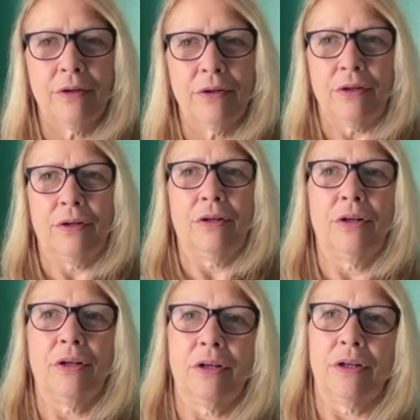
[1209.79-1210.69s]
I work 1
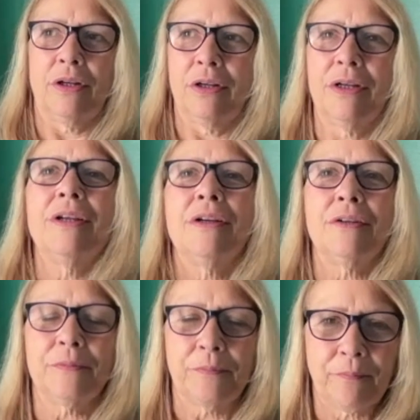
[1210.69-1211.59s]
day a week for like an
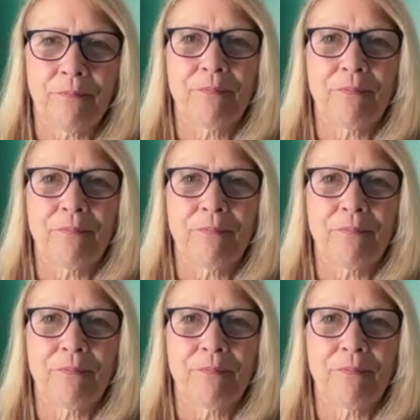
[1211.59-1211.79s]
hour,